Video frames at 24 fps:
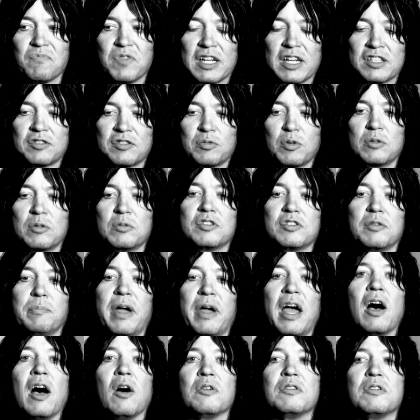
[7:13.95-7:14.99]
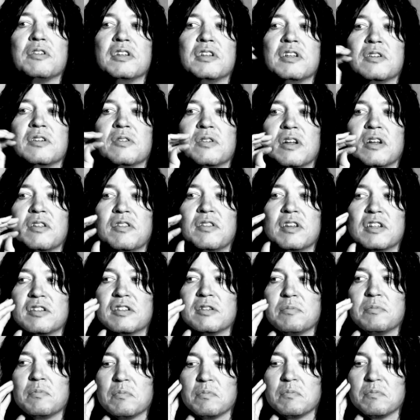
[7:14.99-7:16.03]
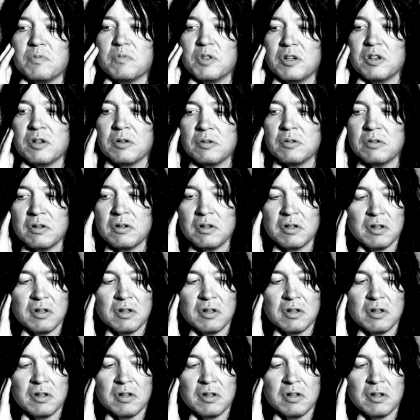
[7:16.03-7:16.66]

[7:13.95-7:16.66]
that's what it was about, you know. And I think that, you know,